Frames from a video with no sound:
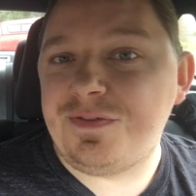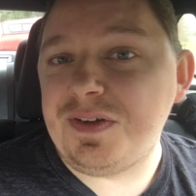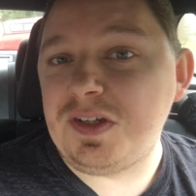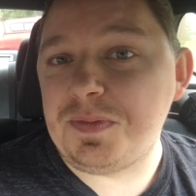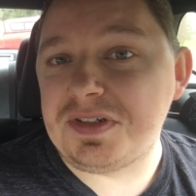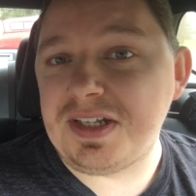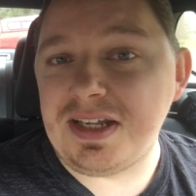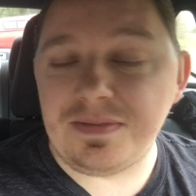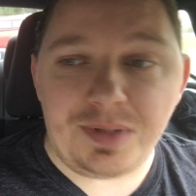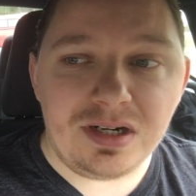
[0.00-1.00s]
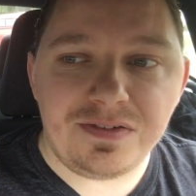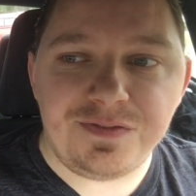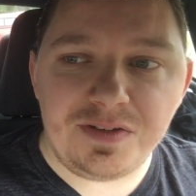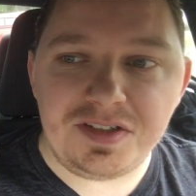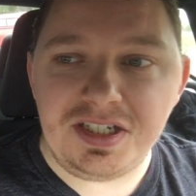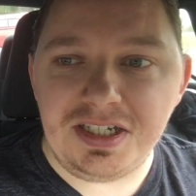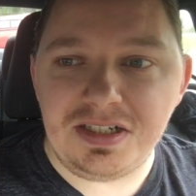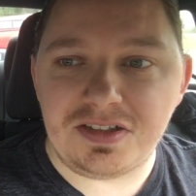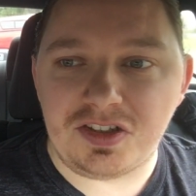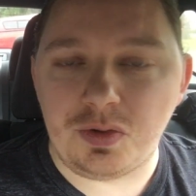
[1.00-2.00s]
50%, probably
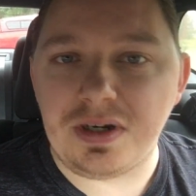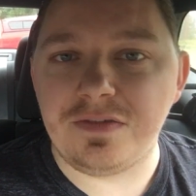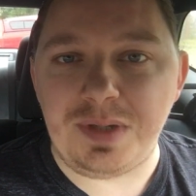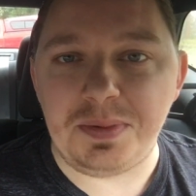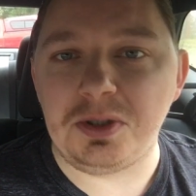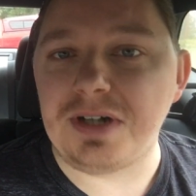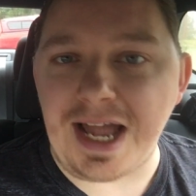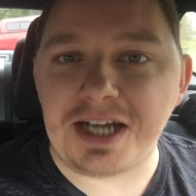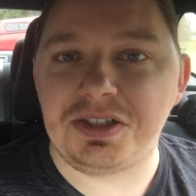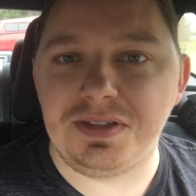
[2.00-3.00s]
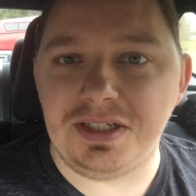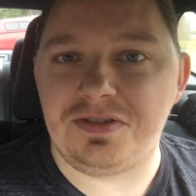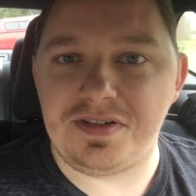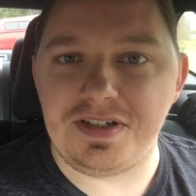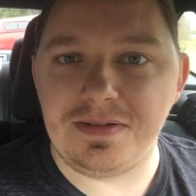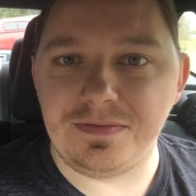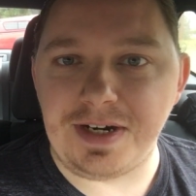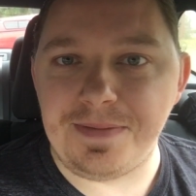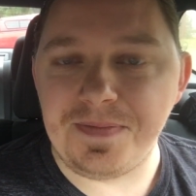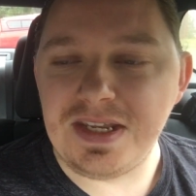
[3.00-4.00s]
15 to 12 people who are actually interested,
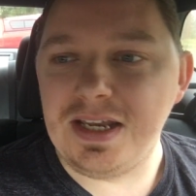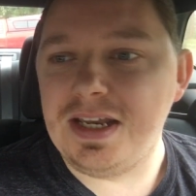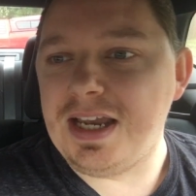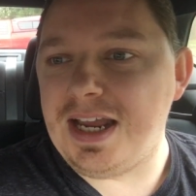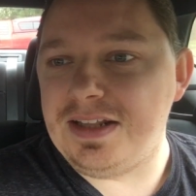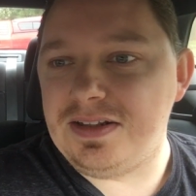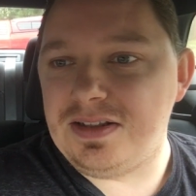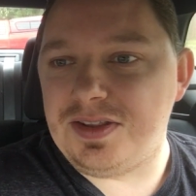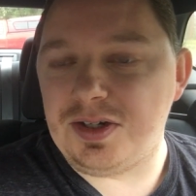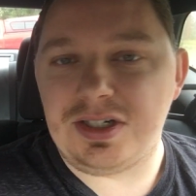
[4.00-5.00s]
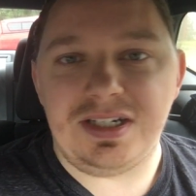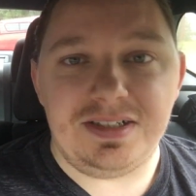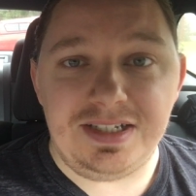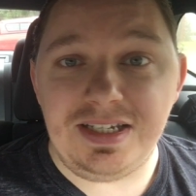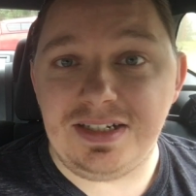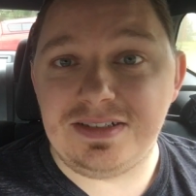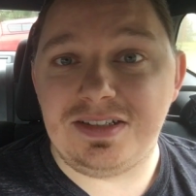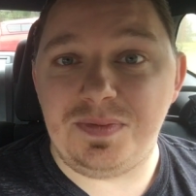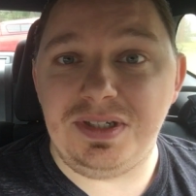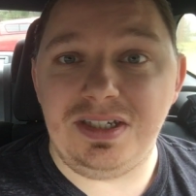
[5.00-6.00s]
right? And they're gonna need
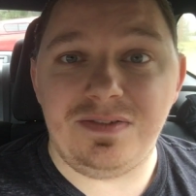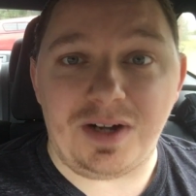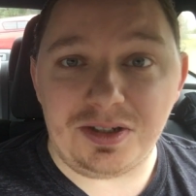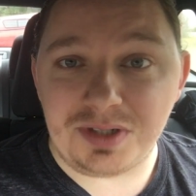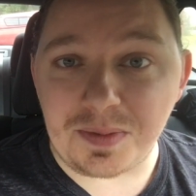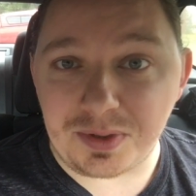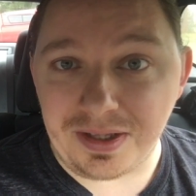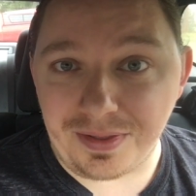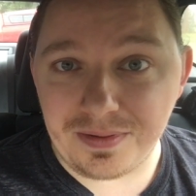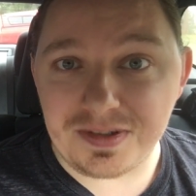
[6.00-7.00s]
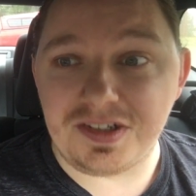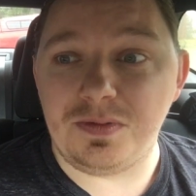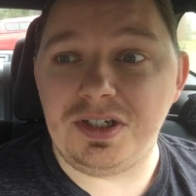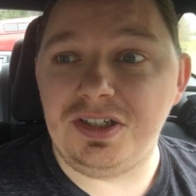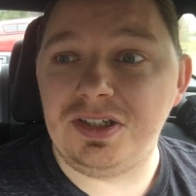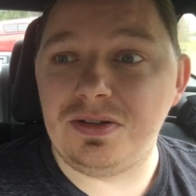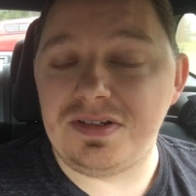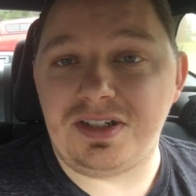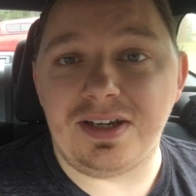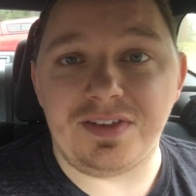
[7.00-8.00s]
to be followed up with. So what you do
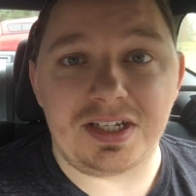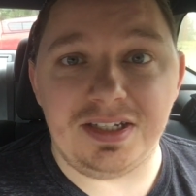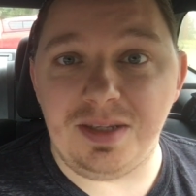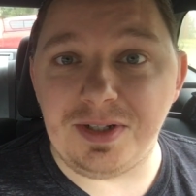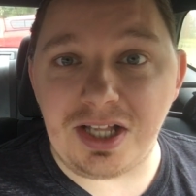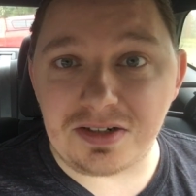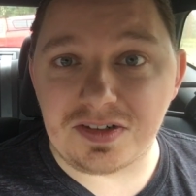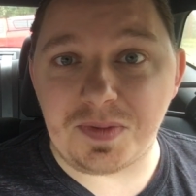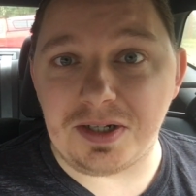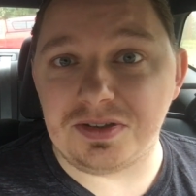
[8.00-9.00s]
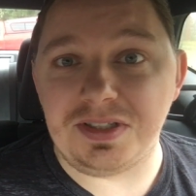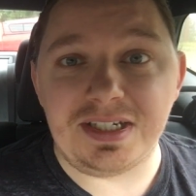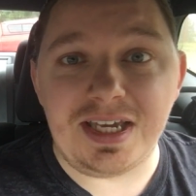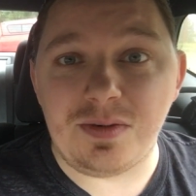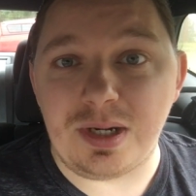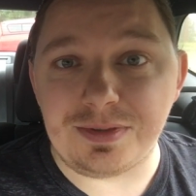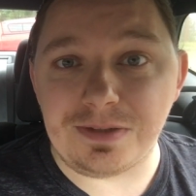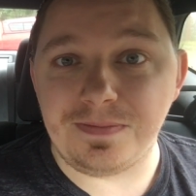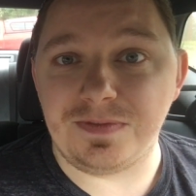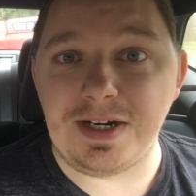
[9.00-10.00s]
is you have like an email autoresponder like Aweber,
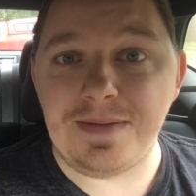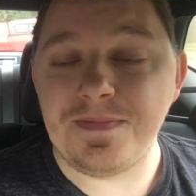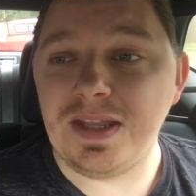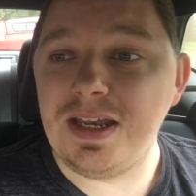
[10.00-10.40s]
right?